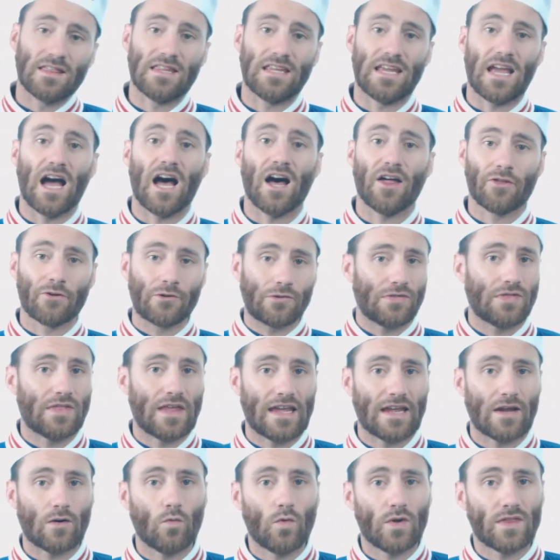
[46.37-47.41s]
The other
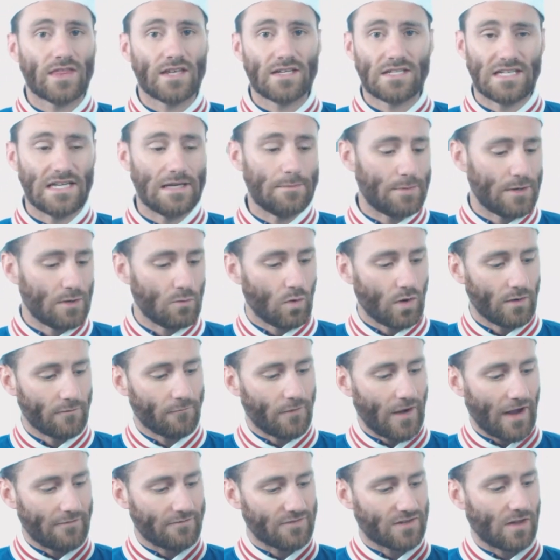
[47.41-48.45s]
thing with the
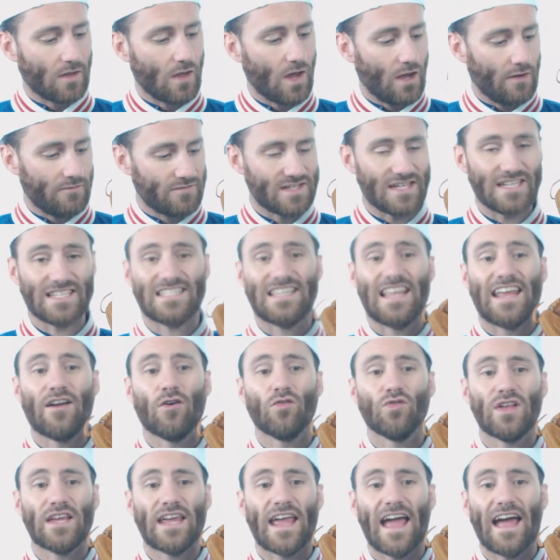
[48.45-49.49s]
DP15 gloves is they
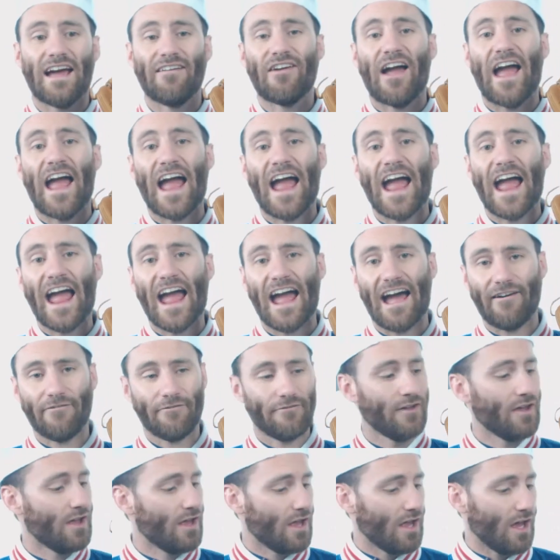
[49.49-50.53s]
only have
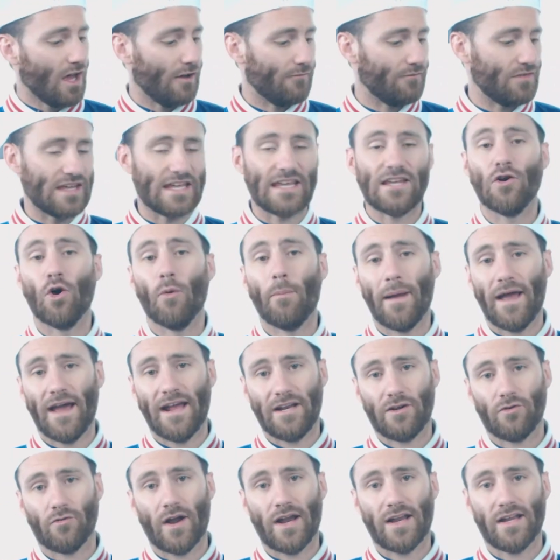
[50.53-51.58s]
half of the heel
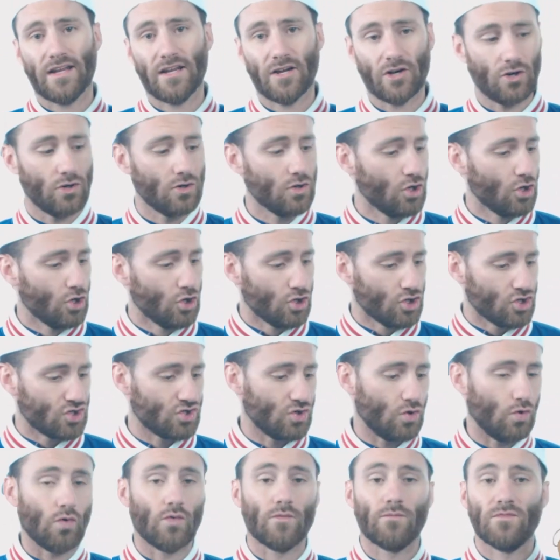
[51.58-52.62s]
padding right here.
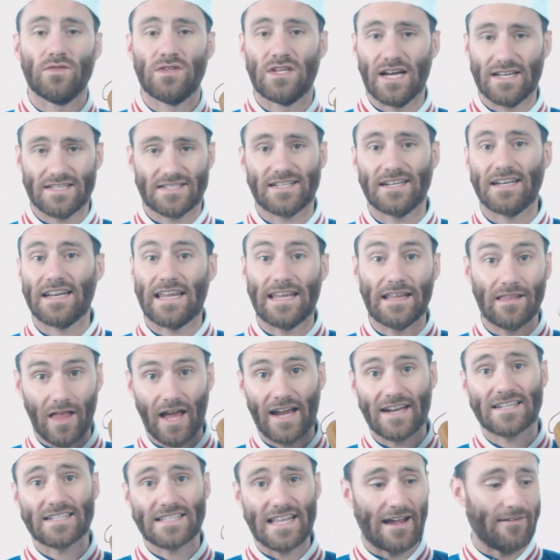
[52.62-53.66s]
So Dustin, he
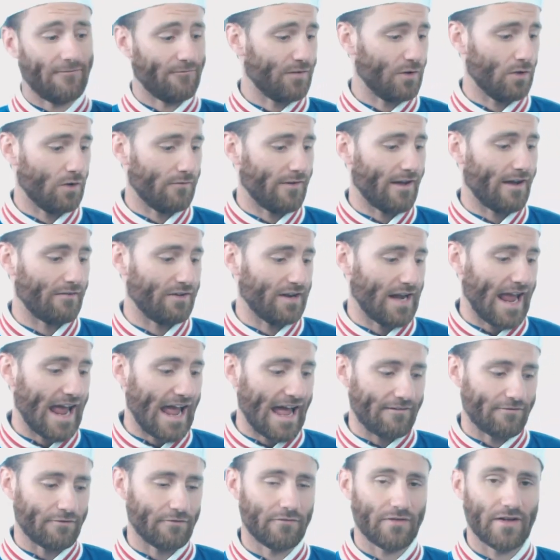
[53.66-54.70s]
likes that feel of having
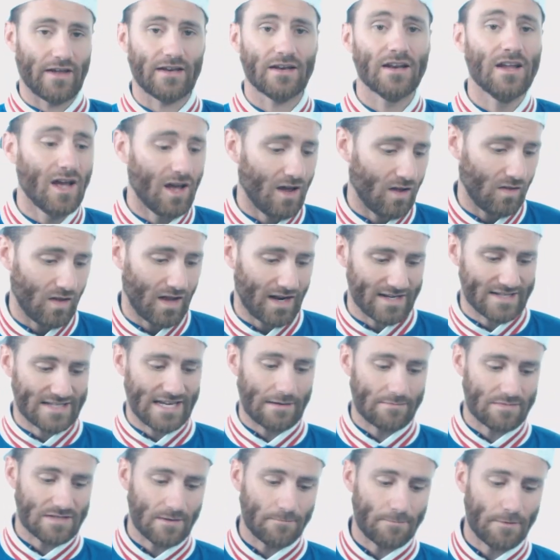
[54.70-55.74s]
half of it. A lot of
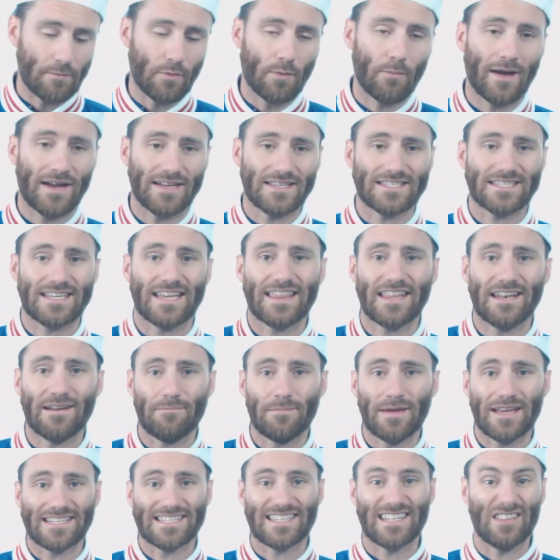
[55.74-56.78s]
times some people might say that
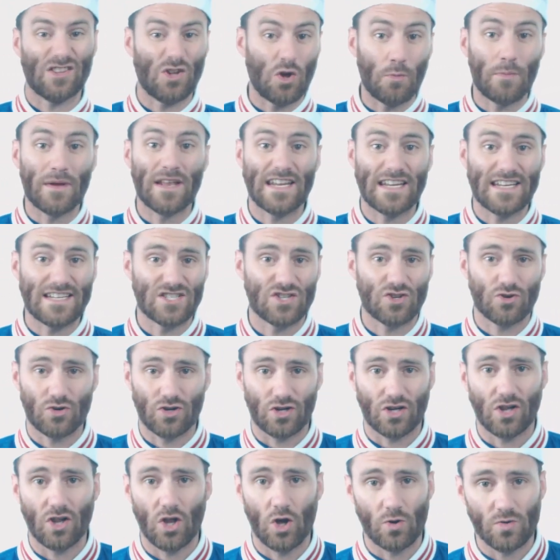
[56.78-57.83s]
it makes it a little bit easier
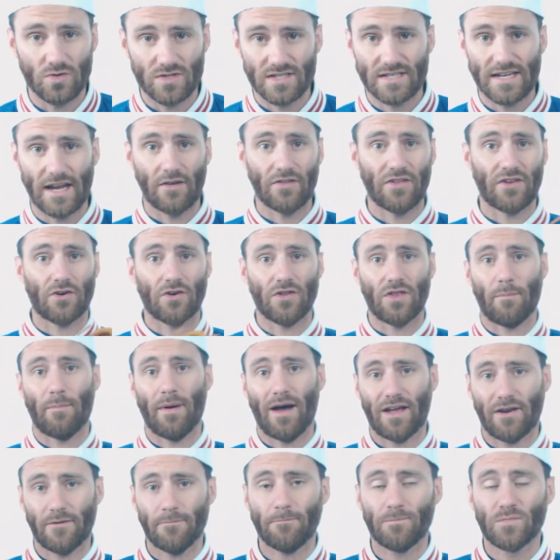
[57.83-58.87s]
to close down there on the
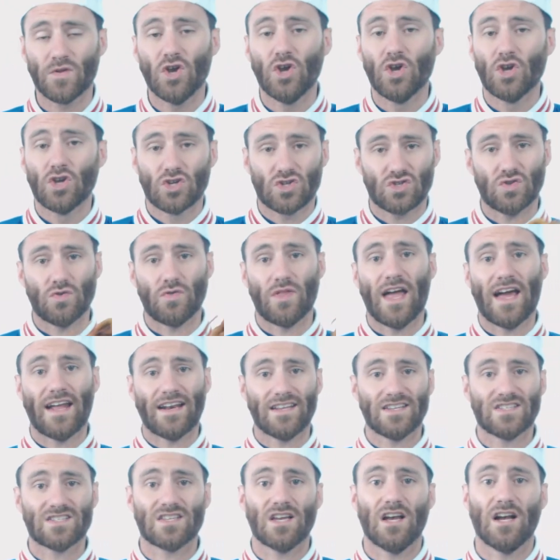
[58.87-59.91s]
bottom. So that
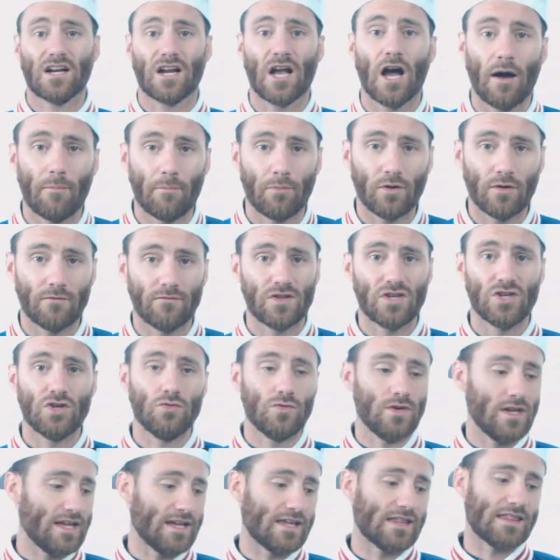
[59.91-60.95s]
is a couple of the
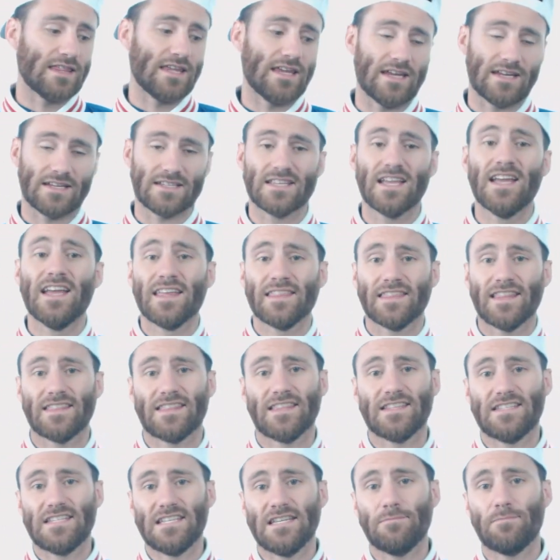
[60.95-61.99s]
unique things that
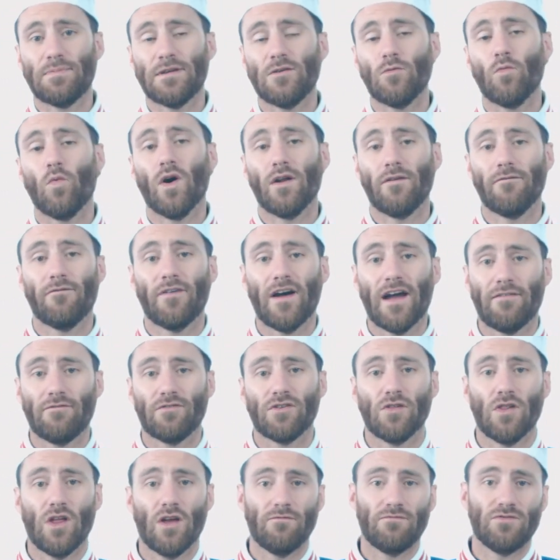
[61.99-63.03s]
the DP15
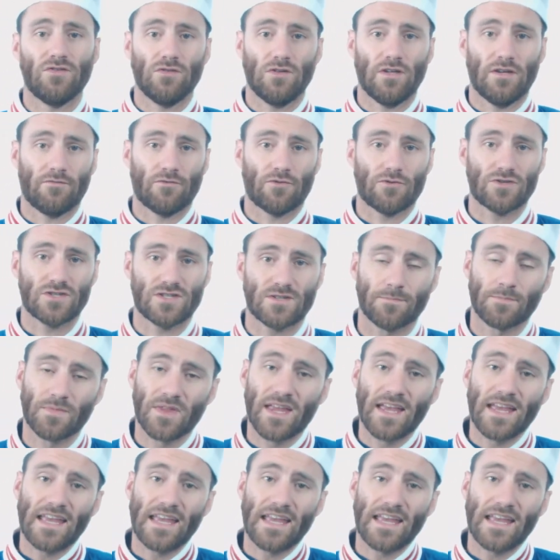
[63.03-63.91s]
glove delivers.